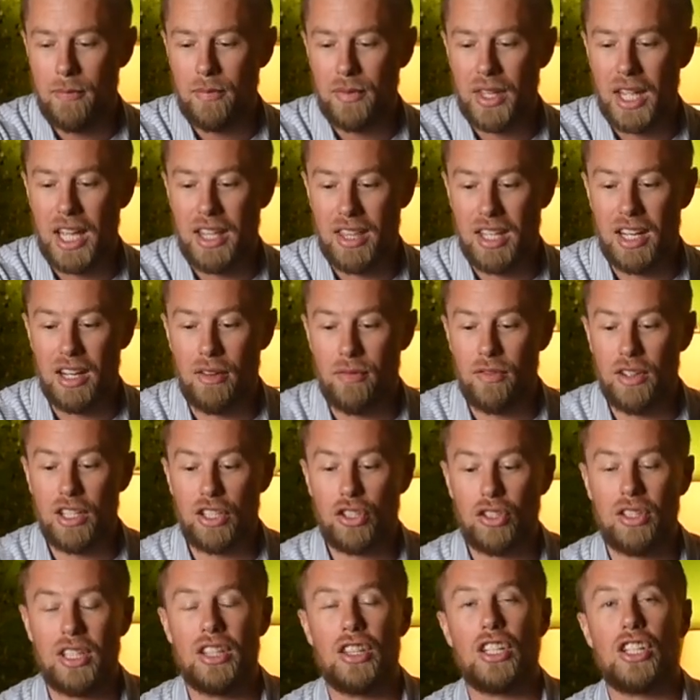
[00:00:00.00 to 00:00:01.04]
And then
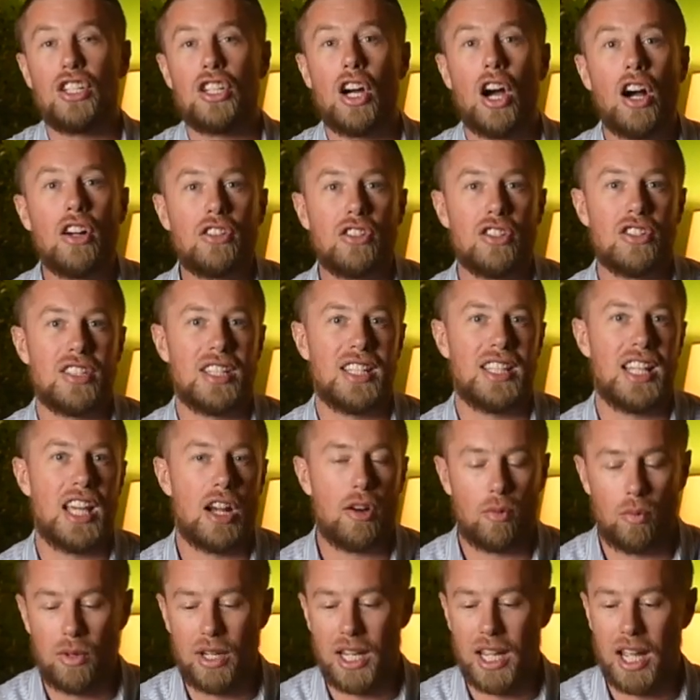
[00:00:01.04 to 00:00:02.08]
eventually the doctors in that
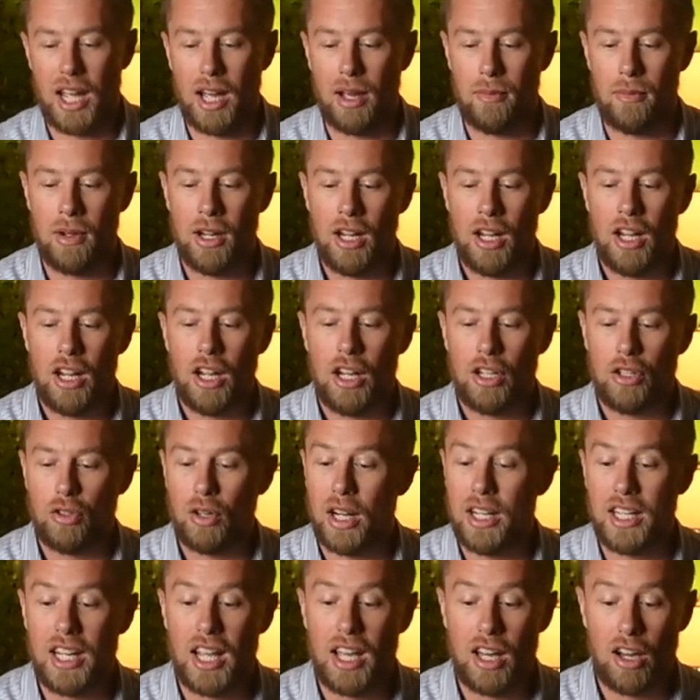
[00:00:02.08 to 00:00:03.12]
rehab
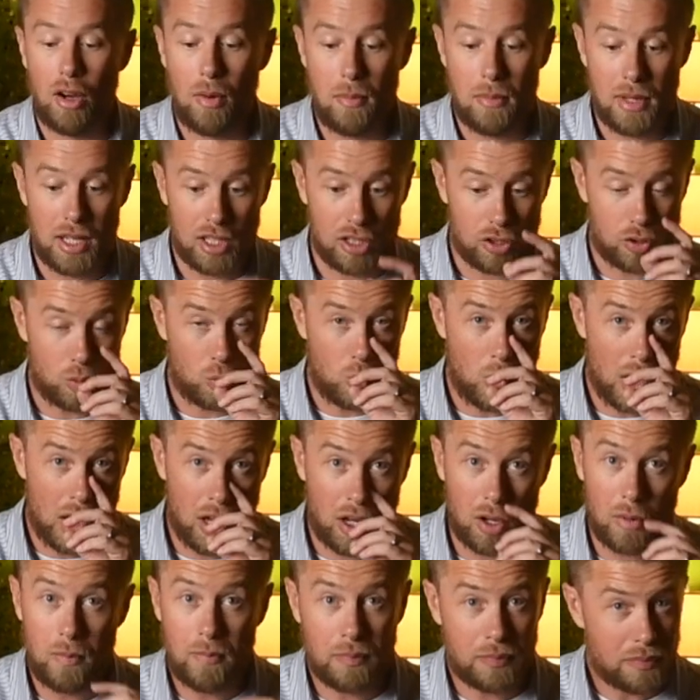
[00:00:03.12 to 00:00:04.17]
tried to help me as
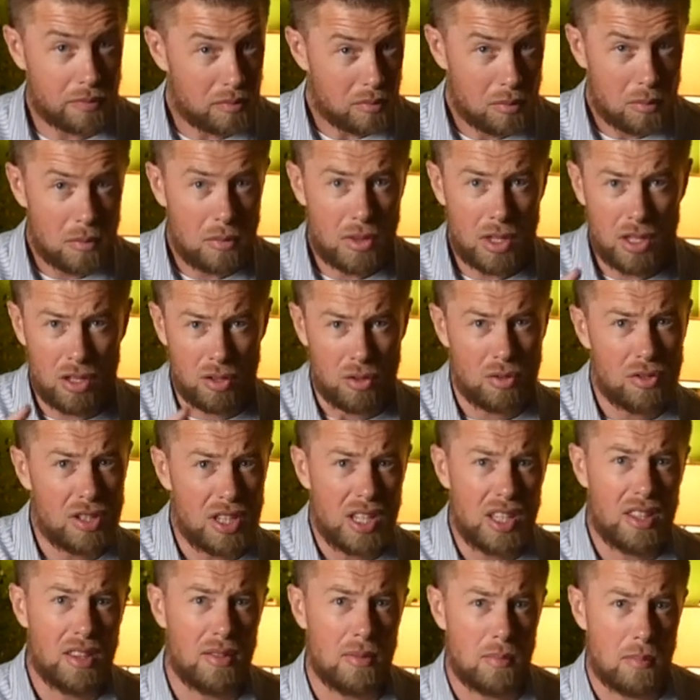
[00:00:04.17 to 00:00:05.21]
well. You
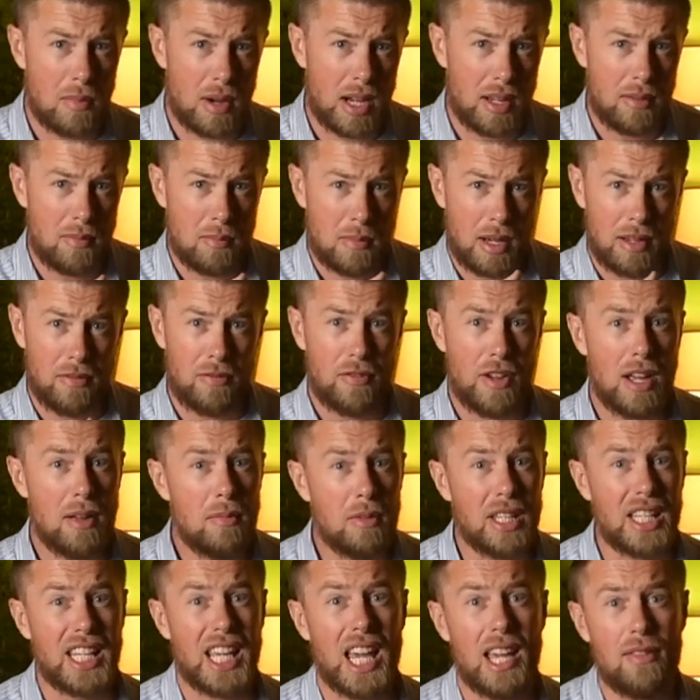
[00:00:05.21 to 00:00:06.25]
see, my
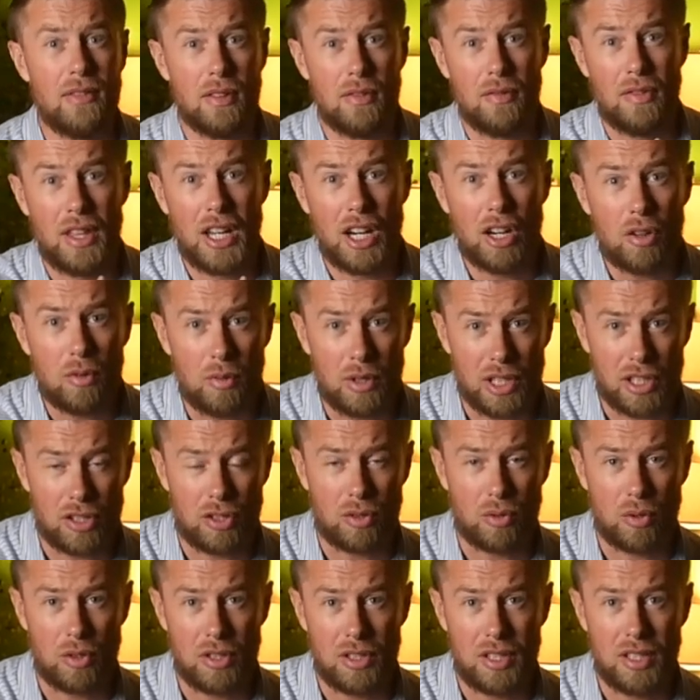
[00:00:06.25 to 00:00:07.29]
family gave of their
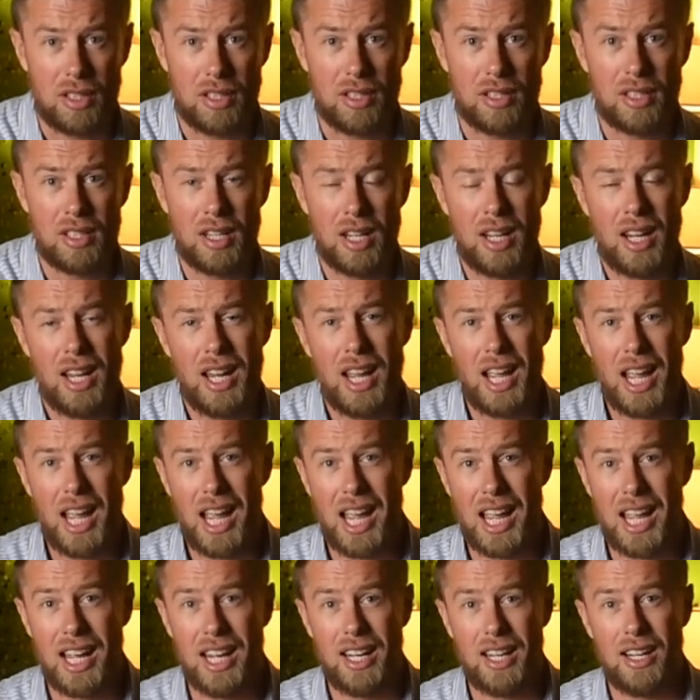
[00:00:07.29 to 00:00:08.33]
resources,
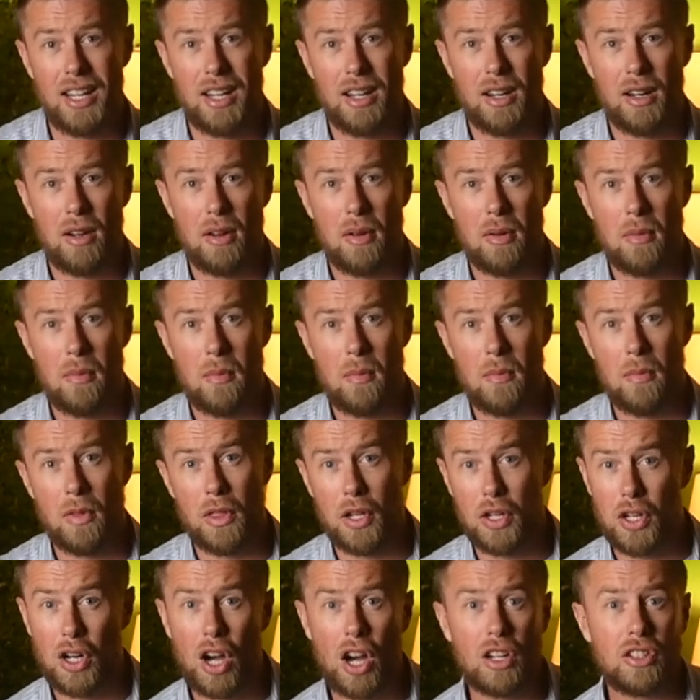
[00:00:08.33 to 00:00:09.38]
and the
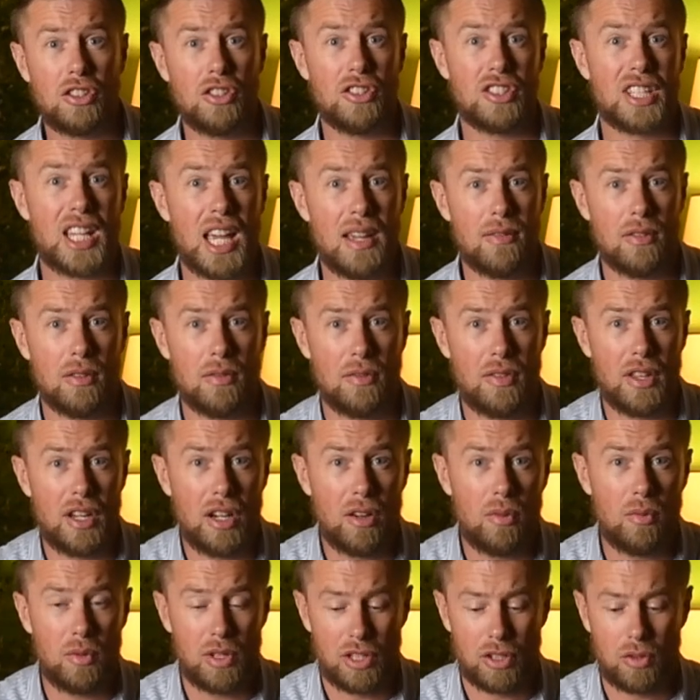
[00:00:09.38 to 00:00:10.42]
doctors gave of
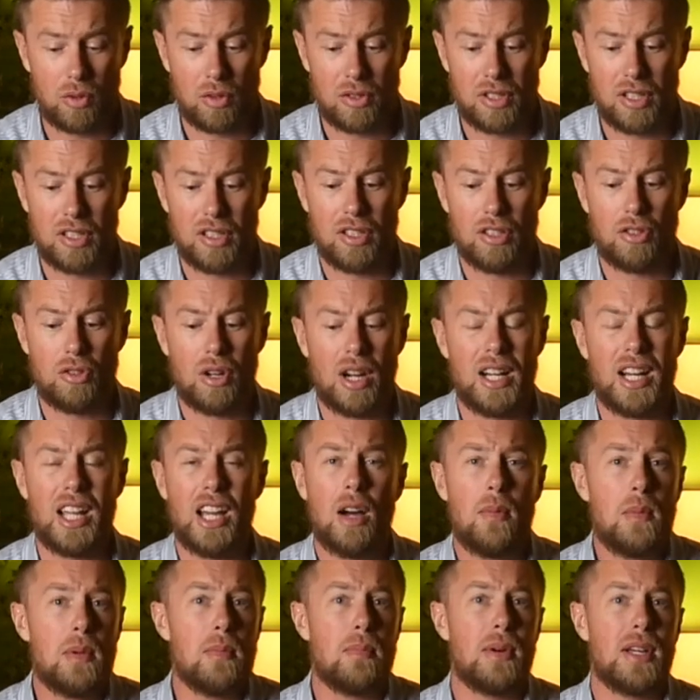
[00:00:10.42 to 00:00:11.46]
their resources to try to
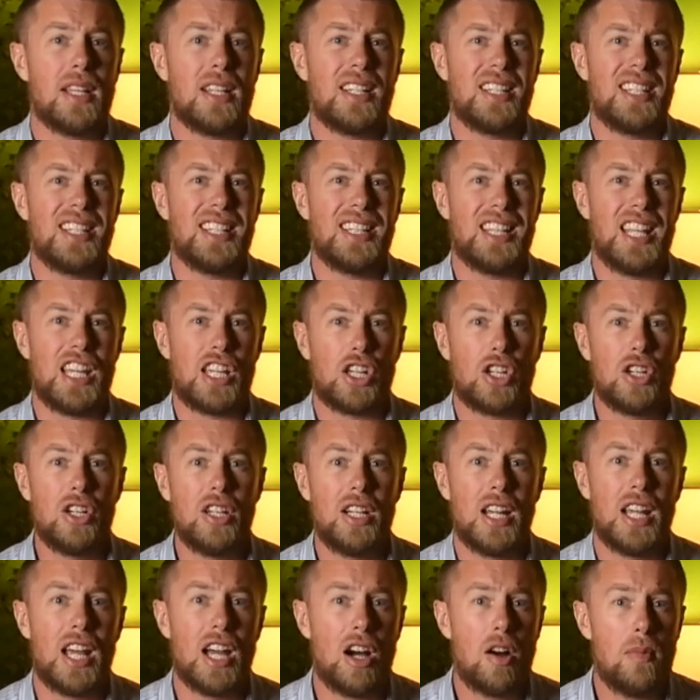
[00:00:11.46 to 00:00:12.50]
help me, but they
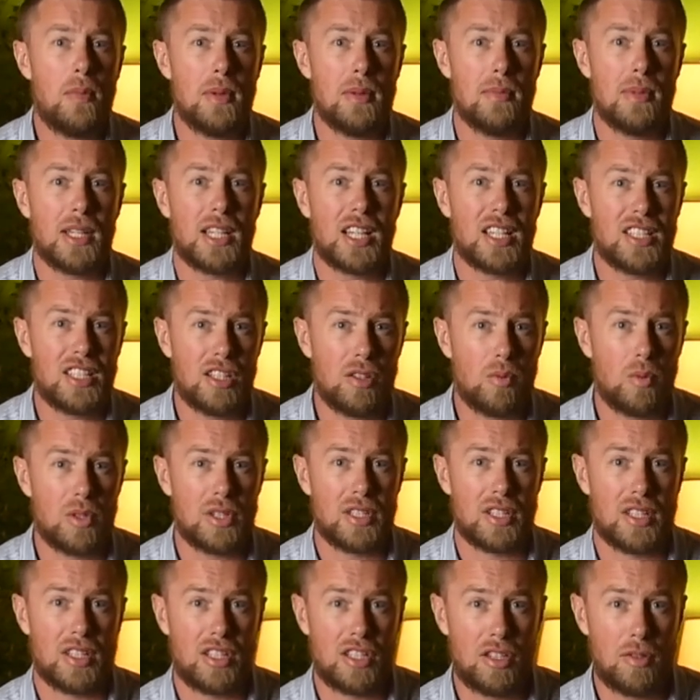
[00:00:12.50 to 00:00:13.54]
couldn't help me because it
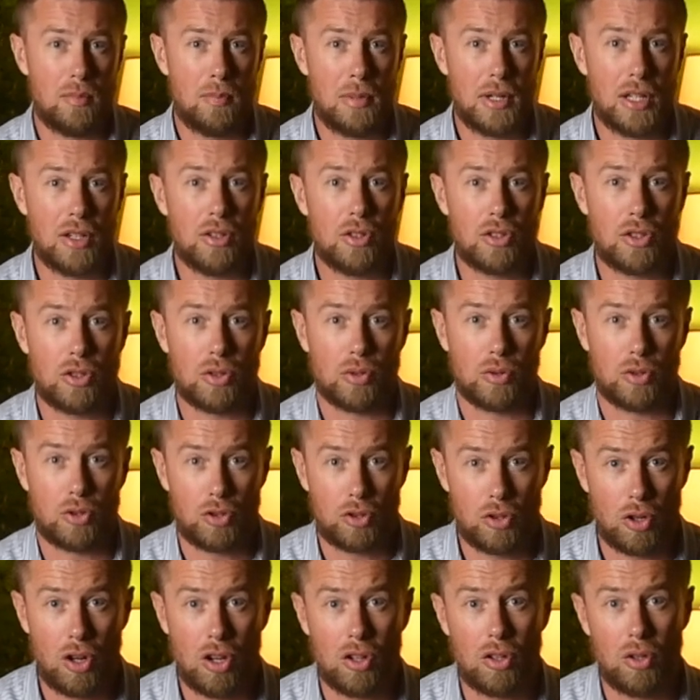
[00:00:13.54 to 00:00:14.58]
was a spiritual
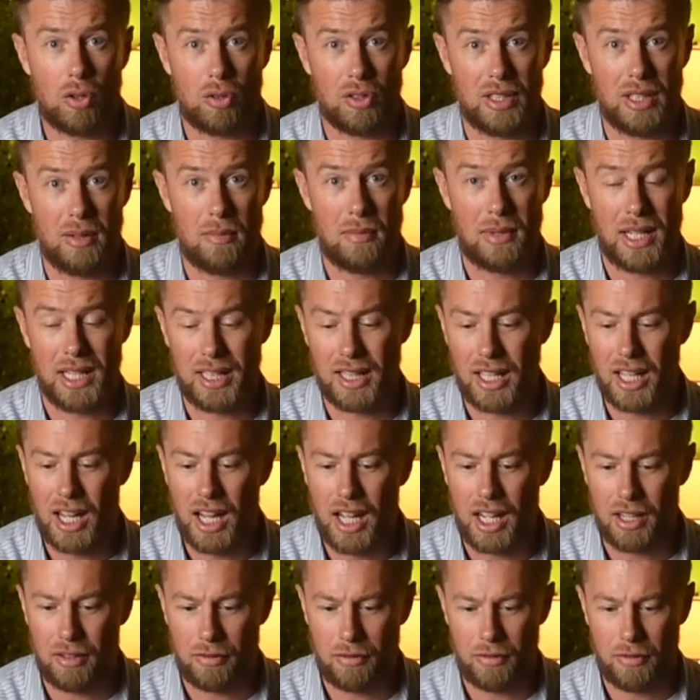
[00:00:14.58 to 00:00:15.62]
stronghold in my
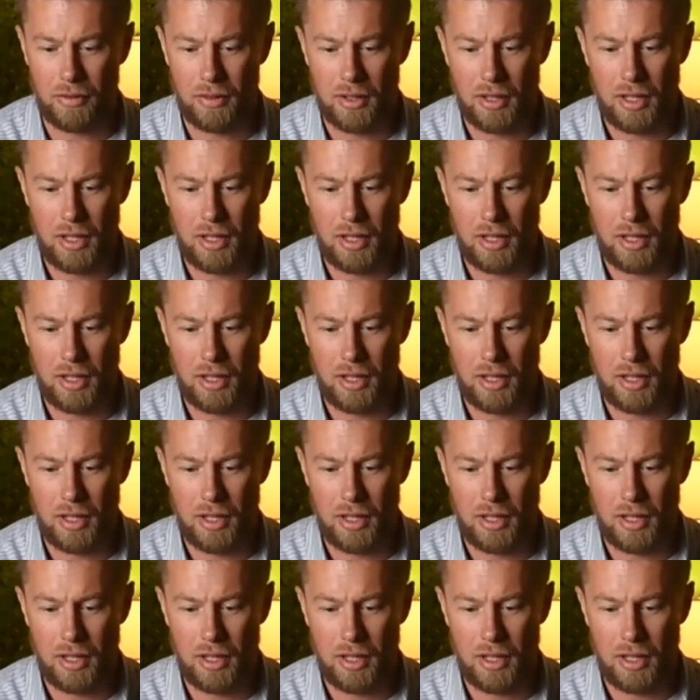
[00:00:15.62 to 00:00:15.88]
life.